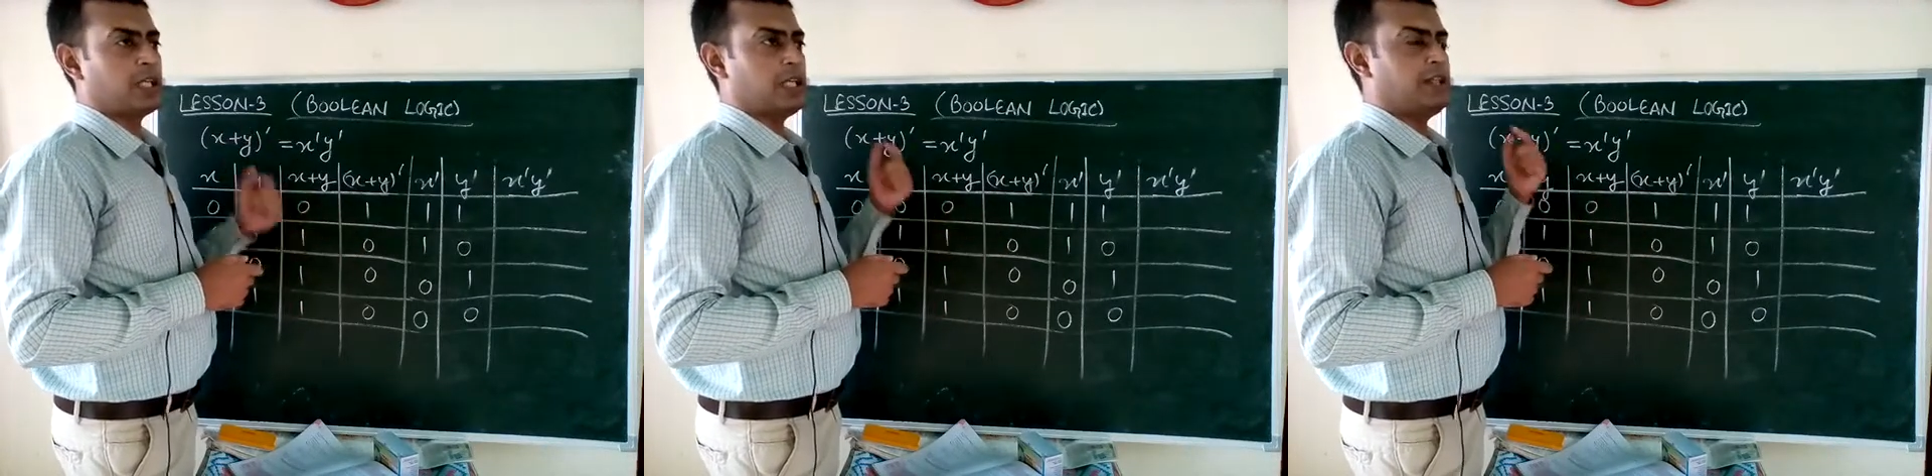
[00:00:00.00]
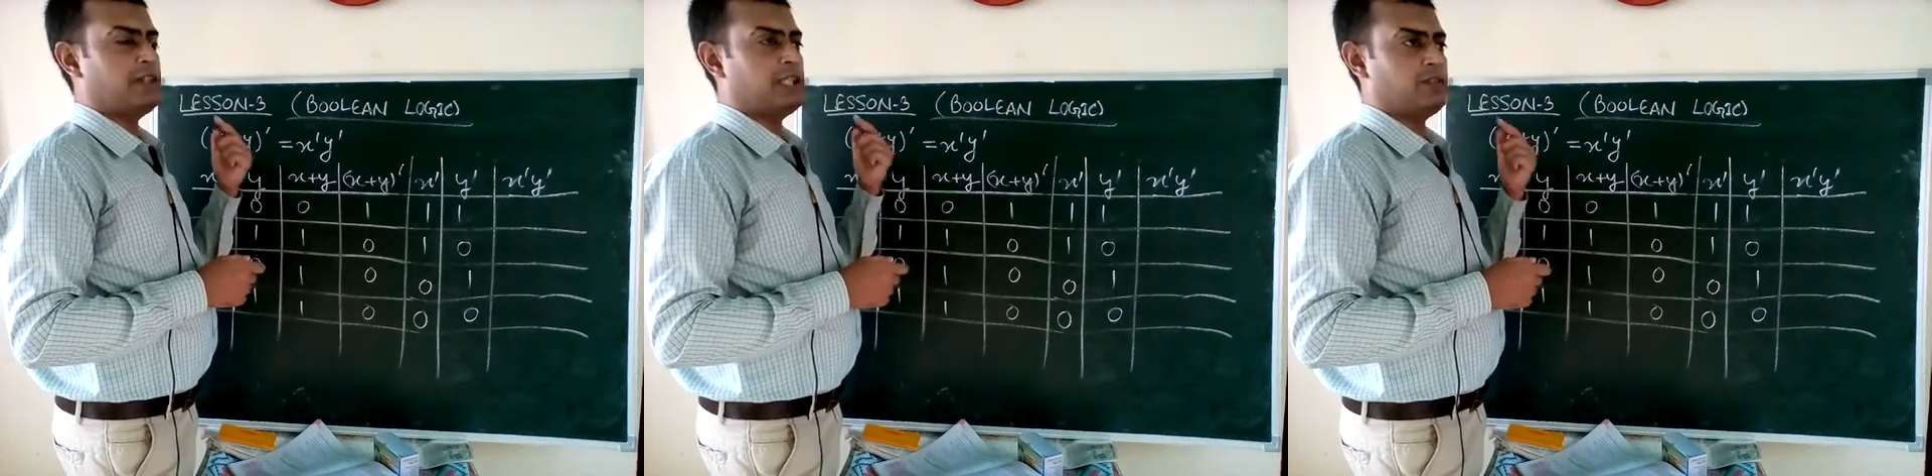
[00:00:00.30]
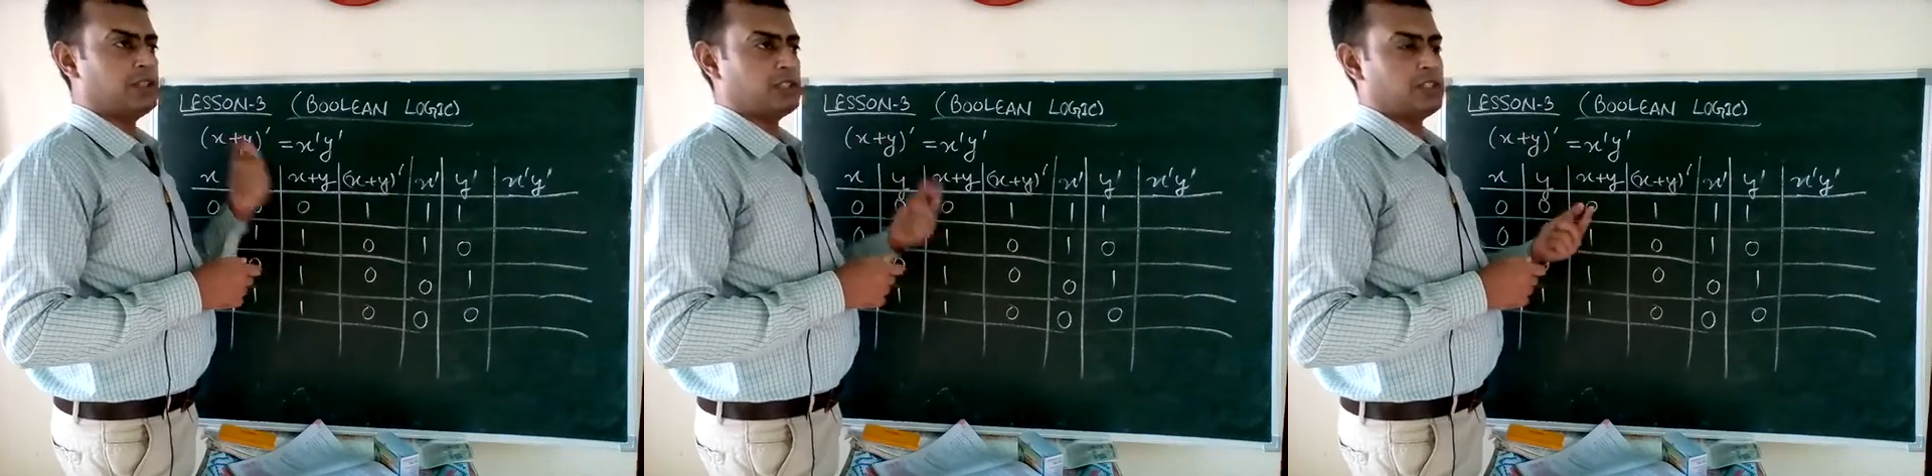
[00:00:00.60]
if any
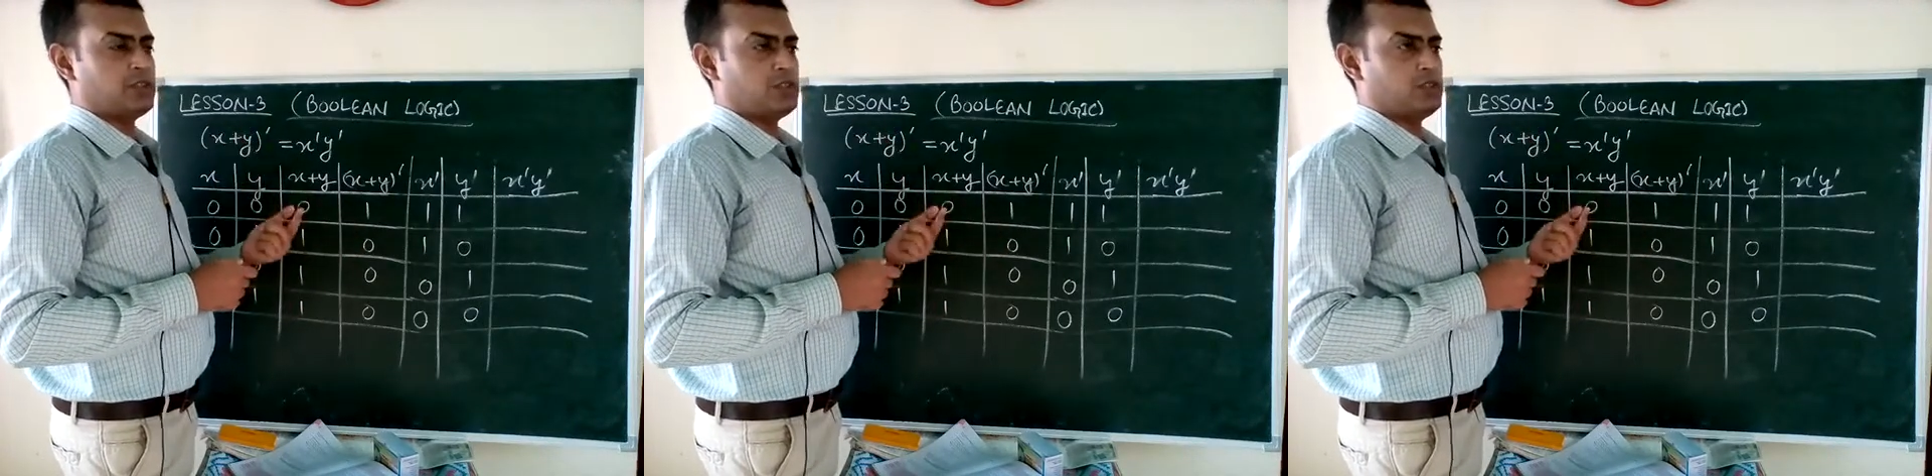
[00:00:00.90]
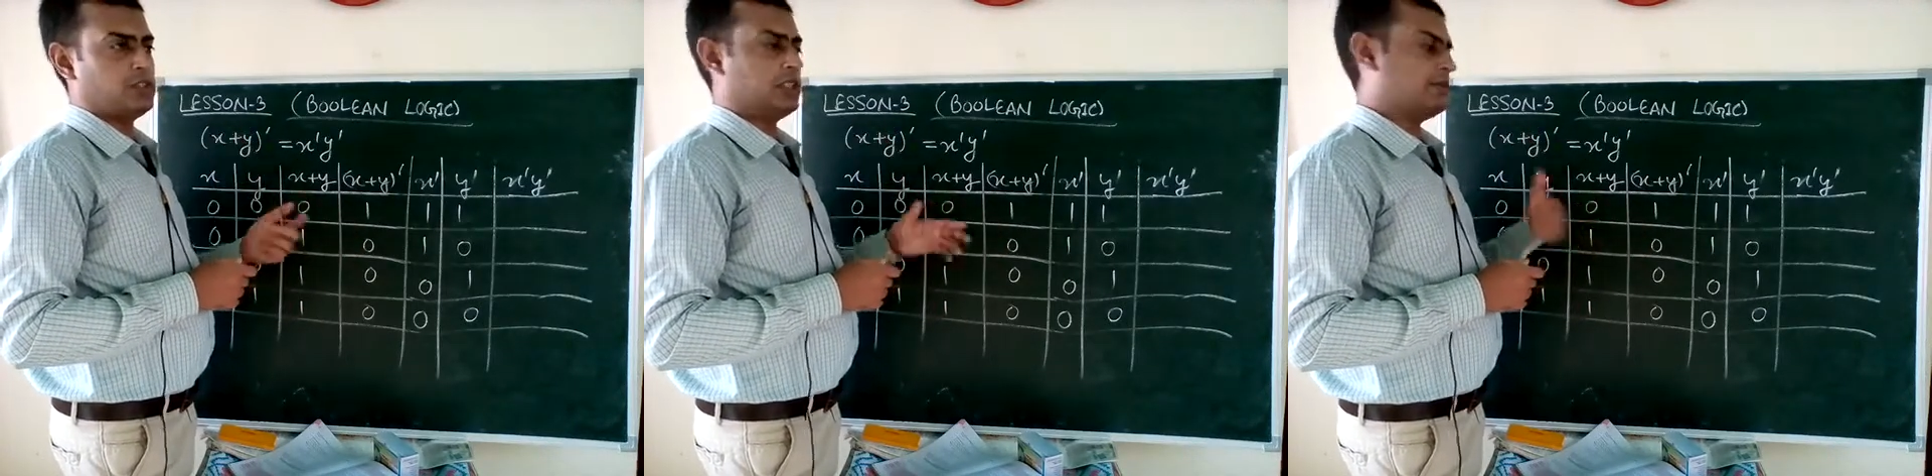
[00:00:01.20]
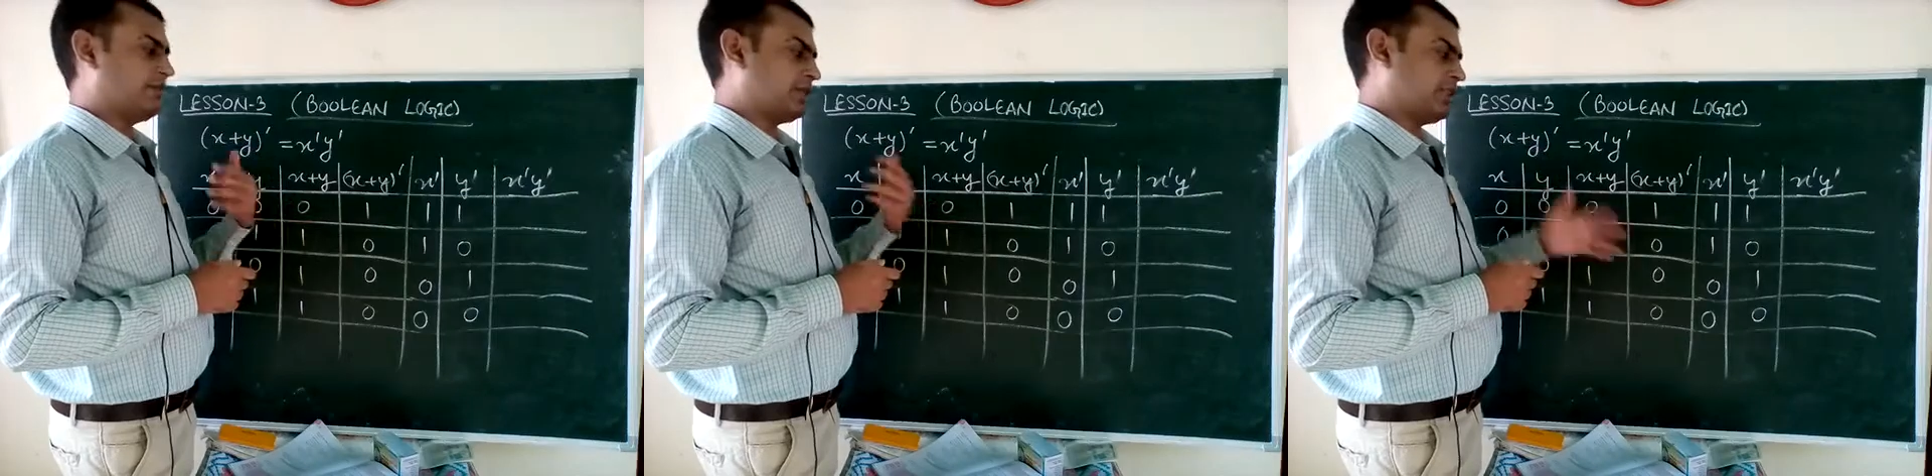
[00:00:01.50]
0 then
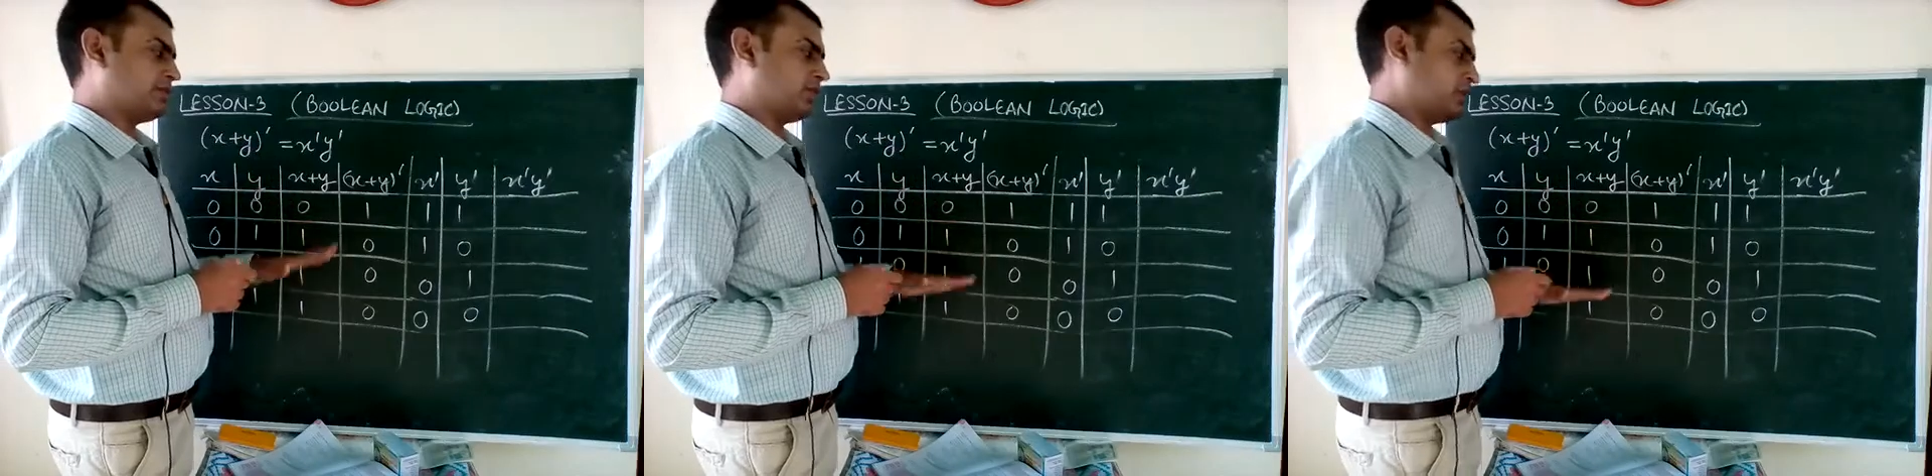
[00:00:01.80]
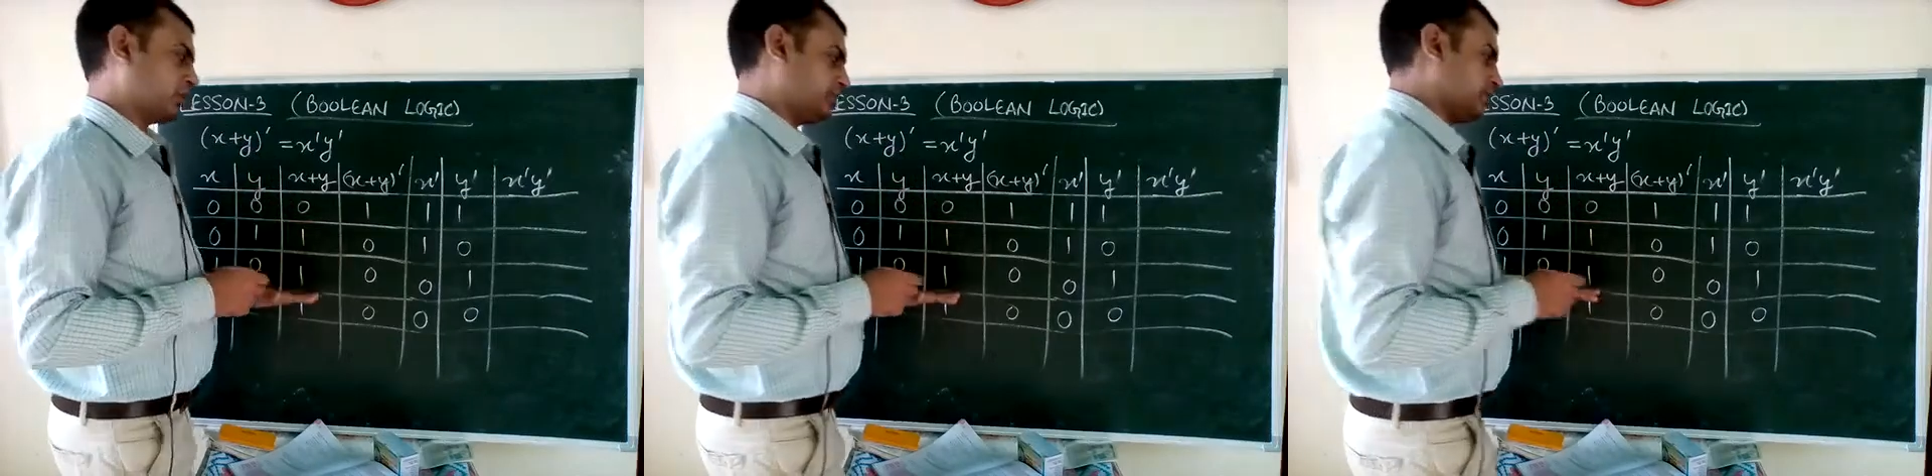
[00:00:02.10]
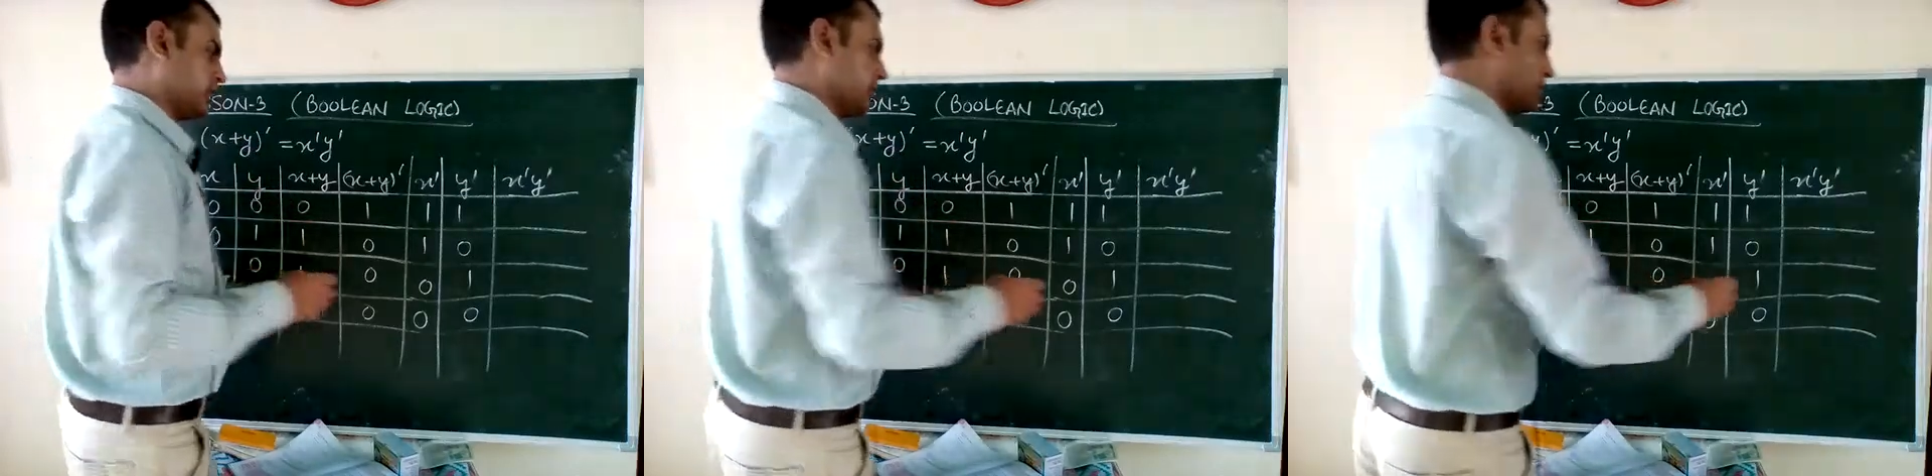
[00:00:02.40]
we will give 0.
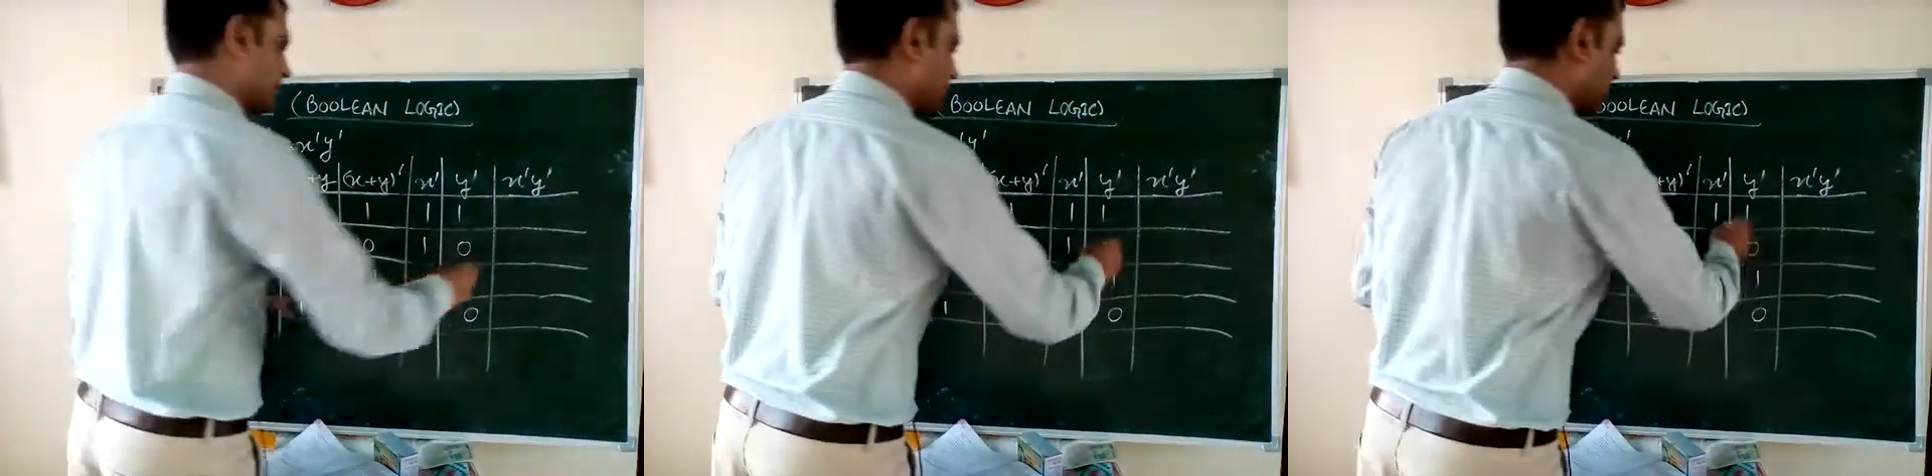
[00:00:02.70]
So you